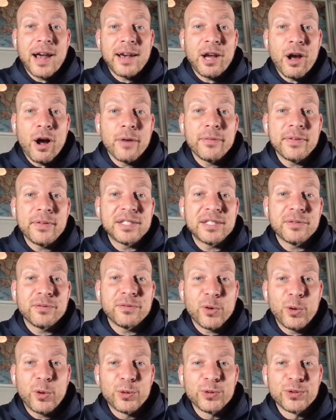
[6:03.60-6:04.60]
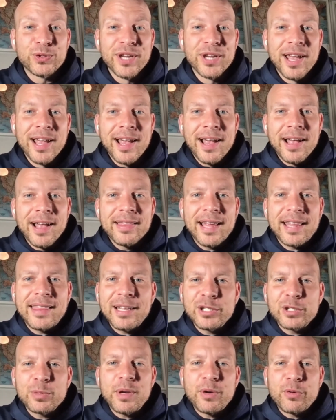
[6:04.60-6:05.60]
offensive roles that I
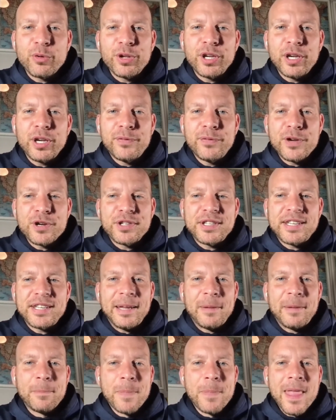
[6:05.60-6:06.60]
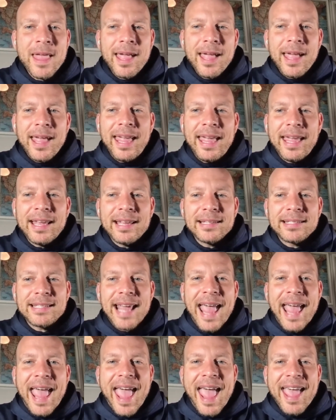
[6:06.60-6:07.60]
think is going to be really good for your team
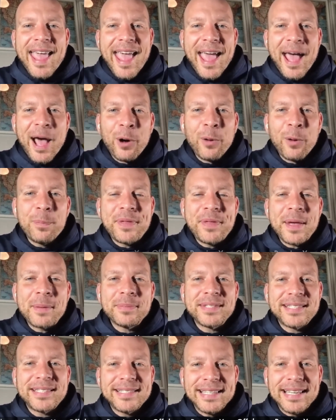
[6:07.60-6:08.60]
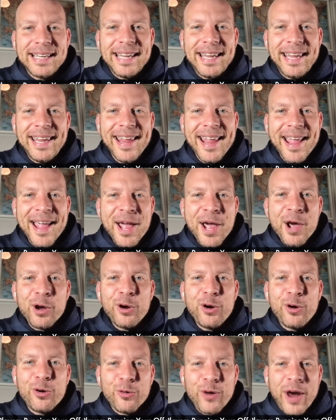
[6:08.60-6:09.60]
is help them see
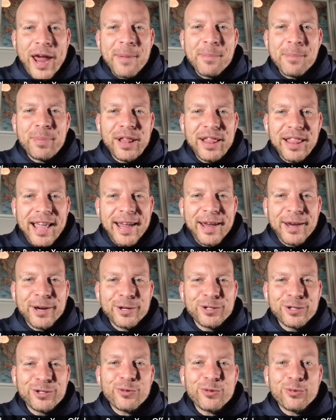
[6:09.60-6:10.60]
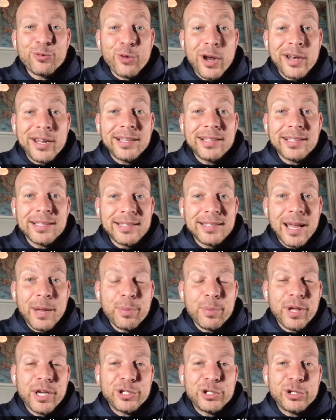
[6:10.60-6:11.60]
great players running the same
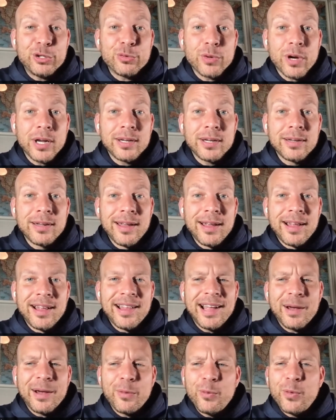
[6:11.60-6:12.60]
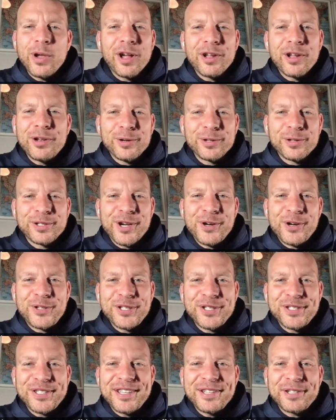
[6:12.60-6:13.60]
plays you run. Like we all know as
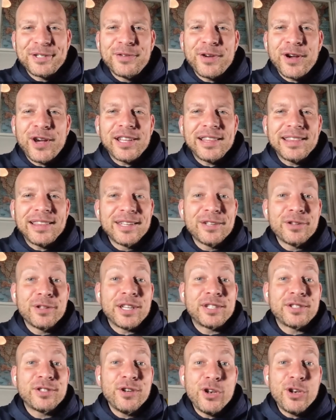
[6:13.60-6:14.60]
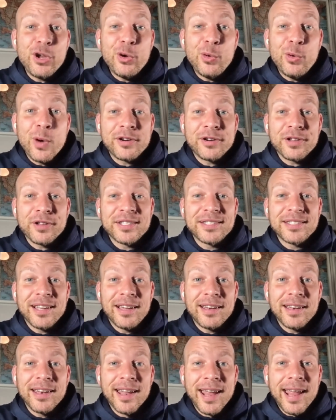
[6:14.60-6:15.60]
coaches that there's very little that's new under the
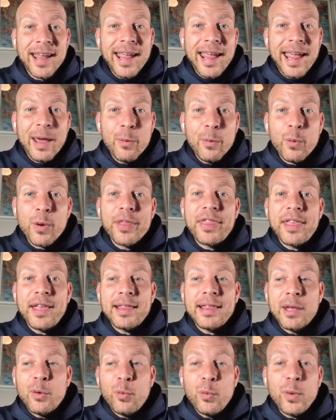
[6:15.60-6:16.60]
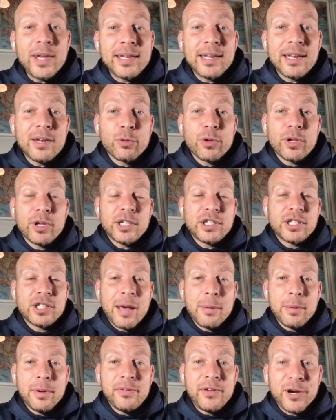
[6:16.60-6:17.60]
sun. And one thing that we did a really good
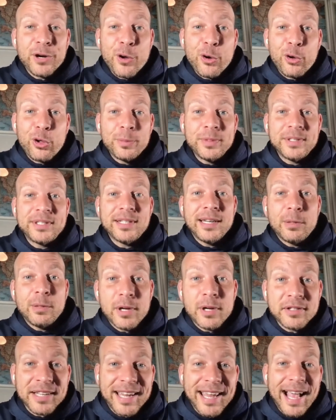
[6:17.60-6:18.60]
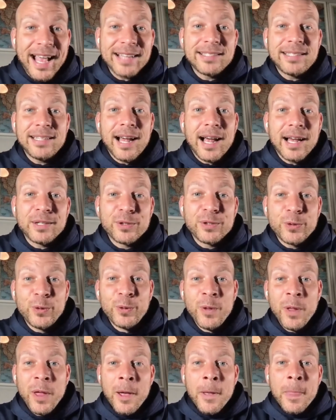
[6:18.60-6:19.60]
job of here at Oklahoma City when I was at Cassidy High
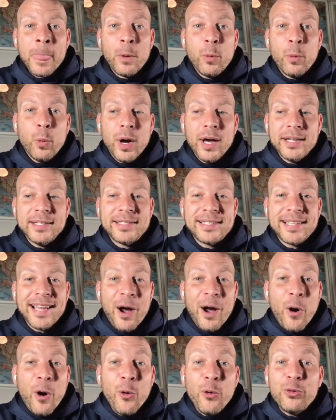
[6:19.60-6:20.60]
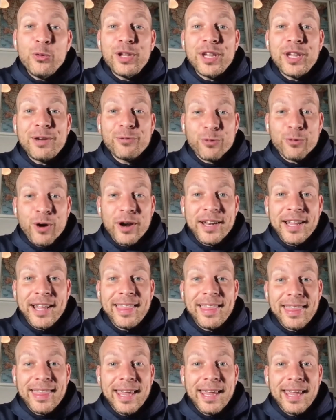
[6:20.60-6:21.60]
School was only running
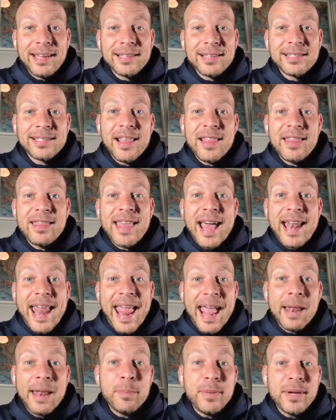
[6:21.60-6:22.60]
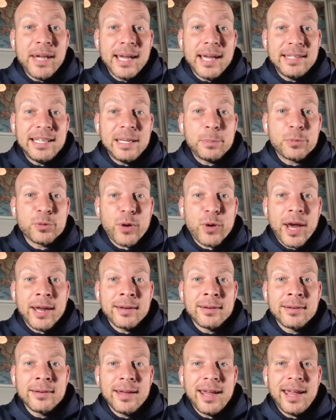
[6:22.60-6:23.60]
things that NBA teams
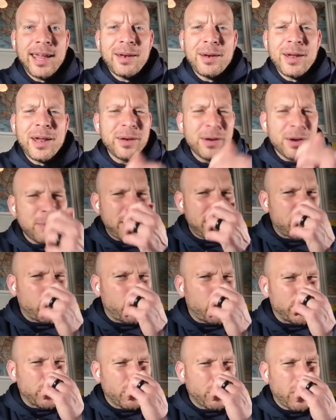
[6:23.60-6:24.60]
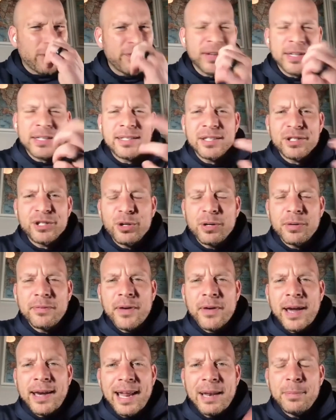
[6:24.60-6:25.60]
ran. And no matter what your offense is, you can
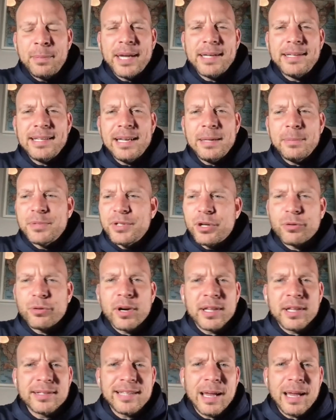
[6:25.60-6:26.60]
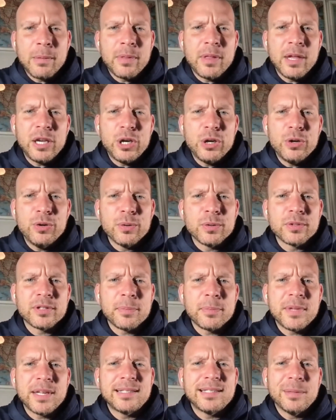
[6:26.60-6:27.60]
find NBA teams that are running the same thing you do or
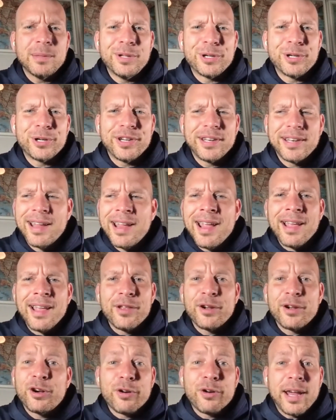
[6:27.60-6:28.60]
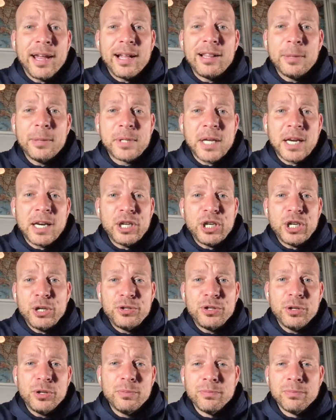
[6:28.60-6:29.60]
something similar. And there are great clips out on
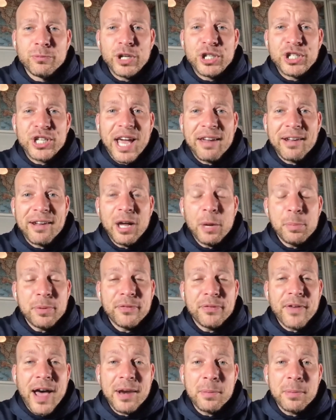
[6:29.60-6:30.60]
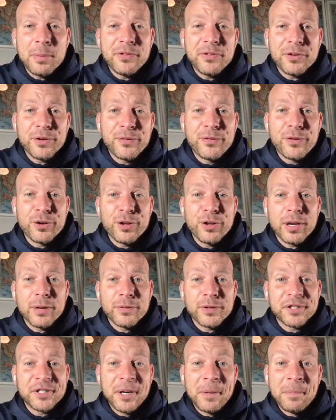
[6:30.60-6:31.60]
YouTube. Reach out. I'll help you find them if you're looking
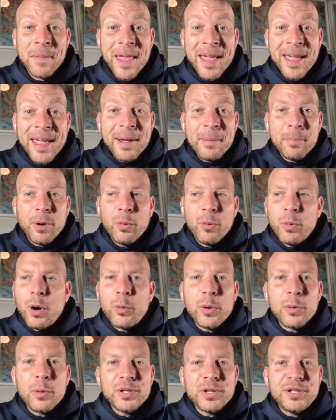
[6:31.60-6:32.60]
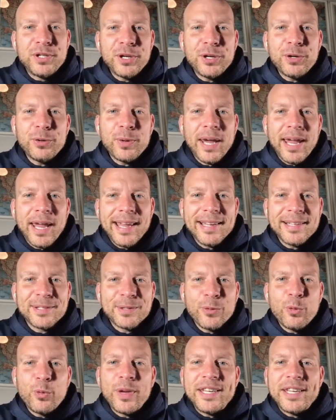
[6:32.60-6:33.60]
for some. But what we would do is
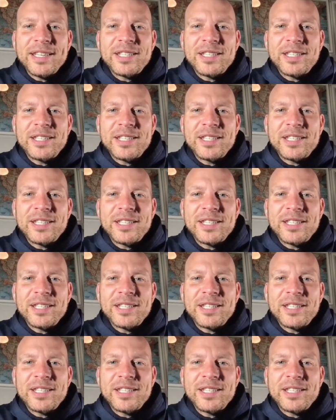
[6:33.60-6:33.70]
we